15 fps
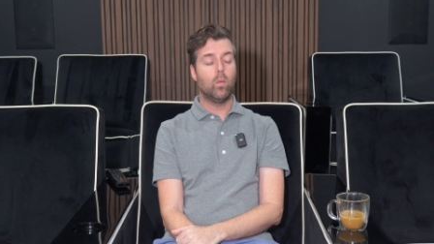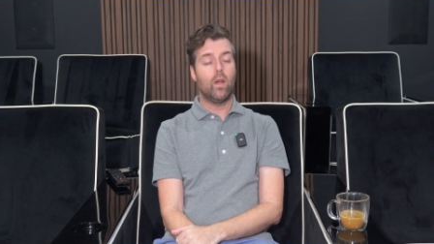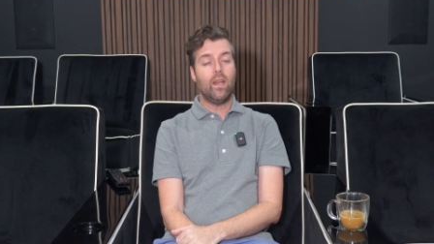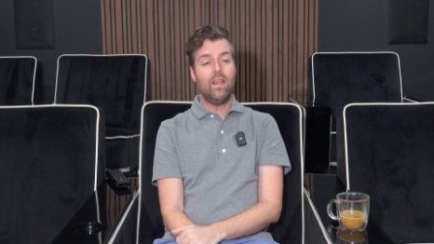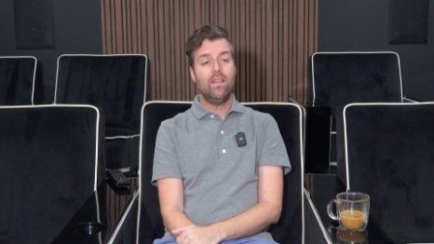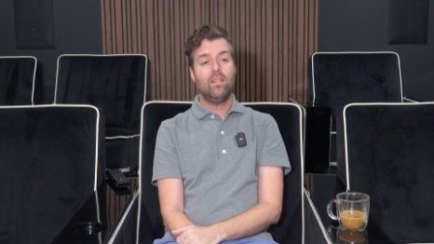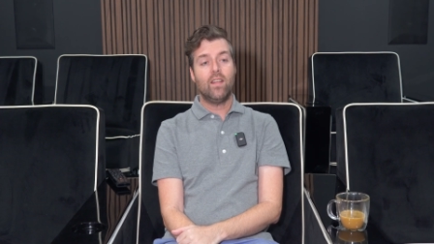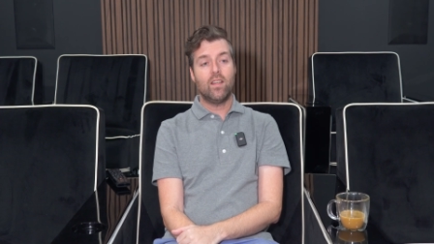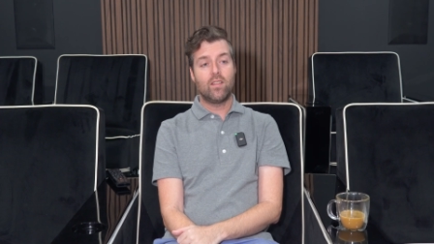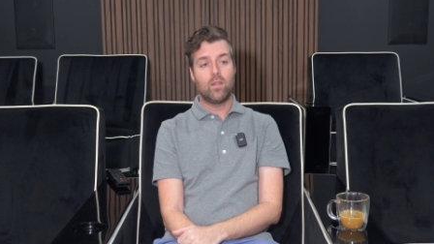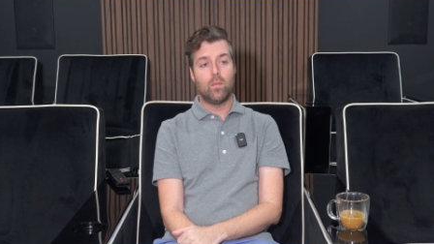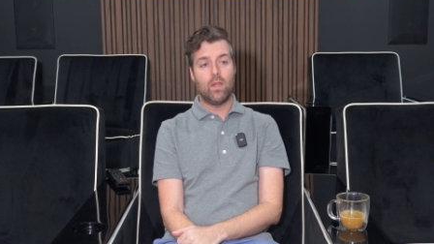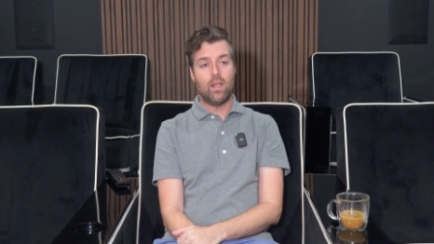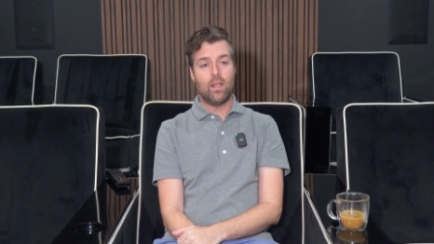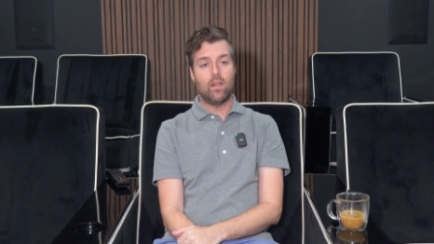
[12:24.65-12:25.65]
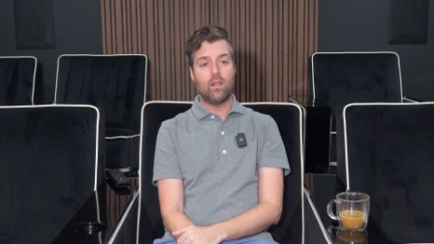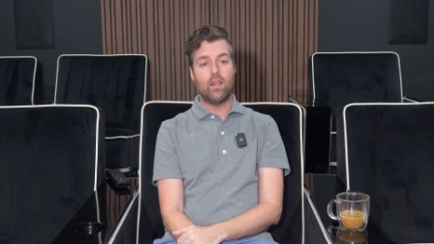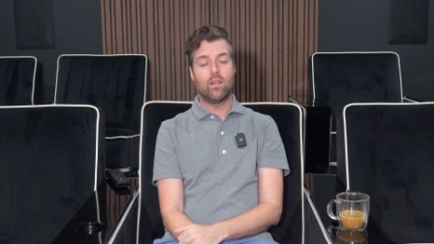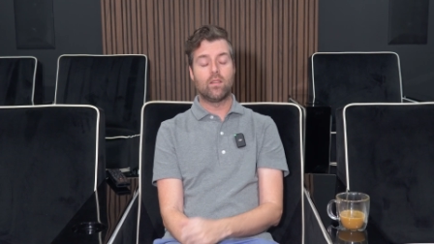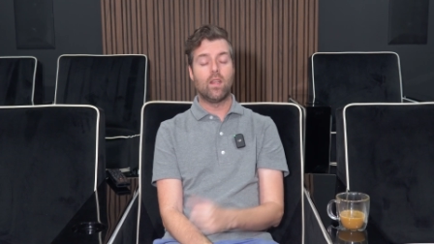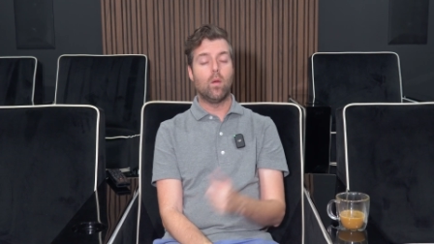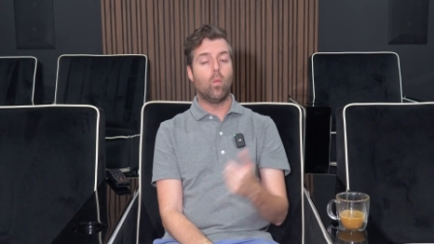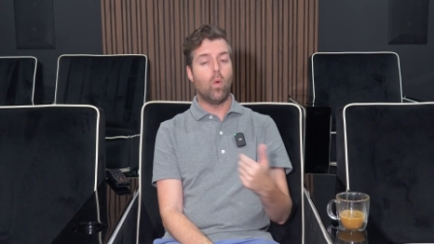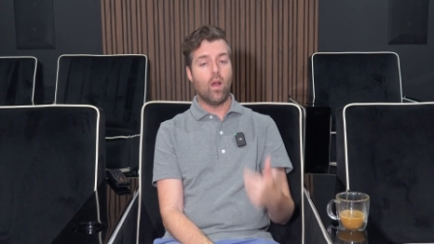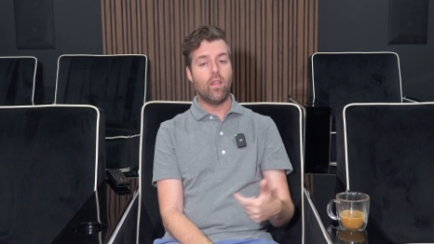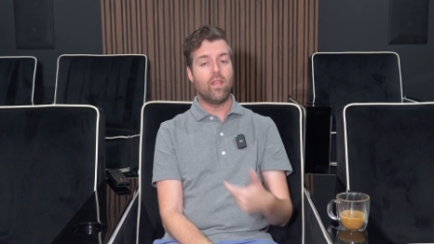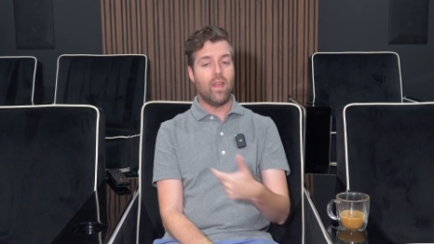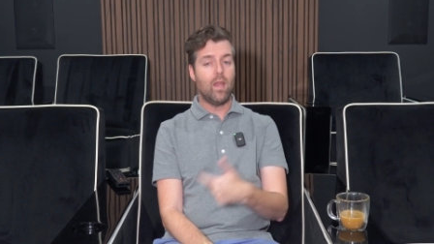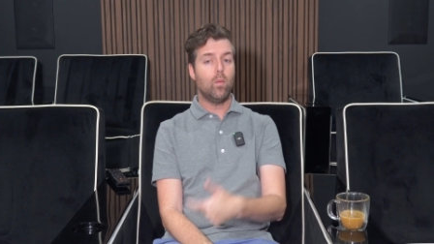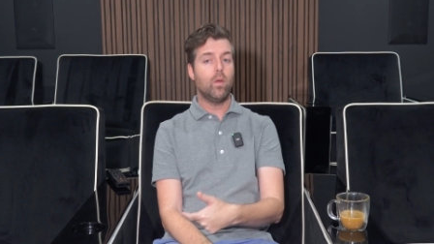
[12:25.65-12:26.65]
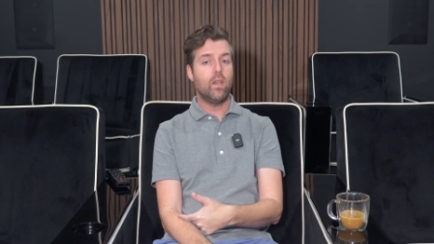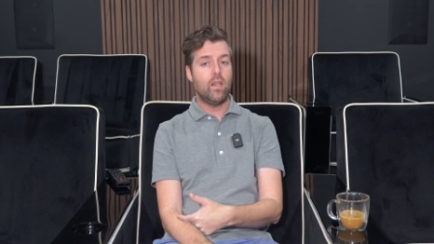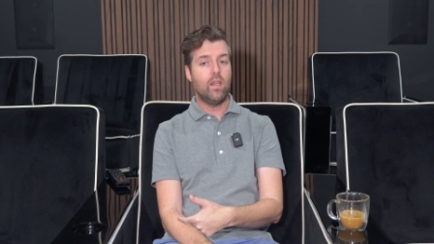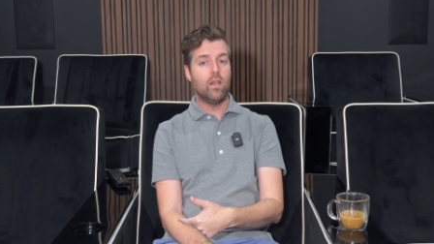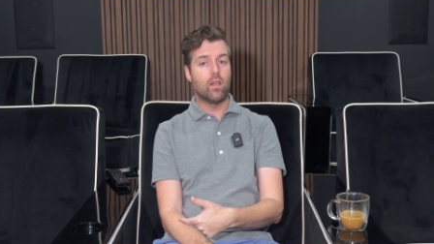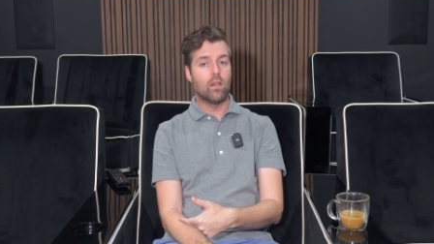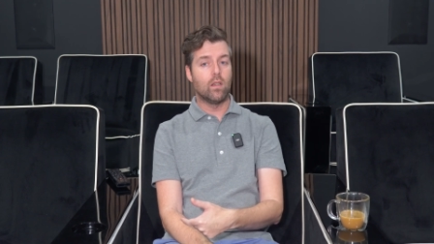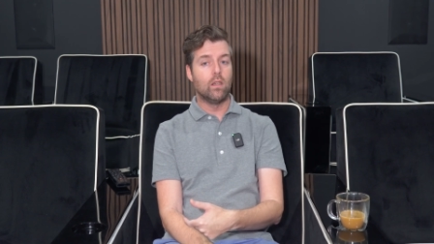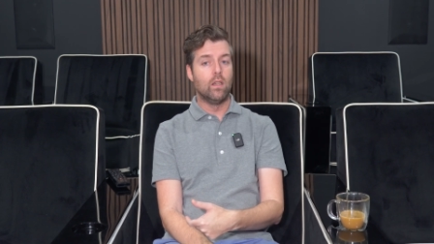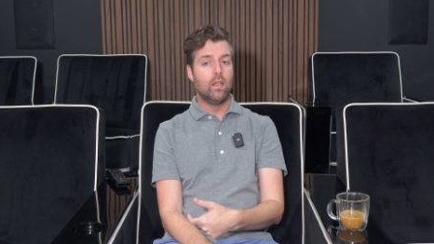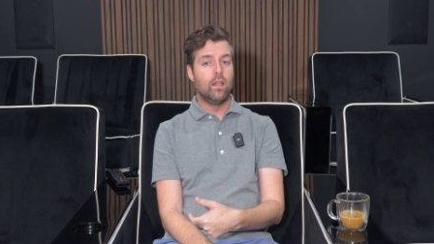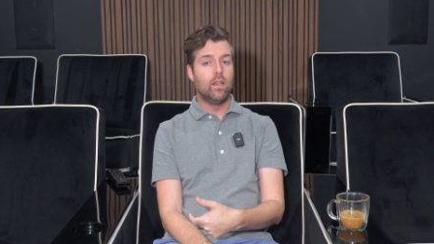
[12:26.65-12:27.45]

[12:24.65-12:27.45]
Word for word: What he said to me is that what they would hear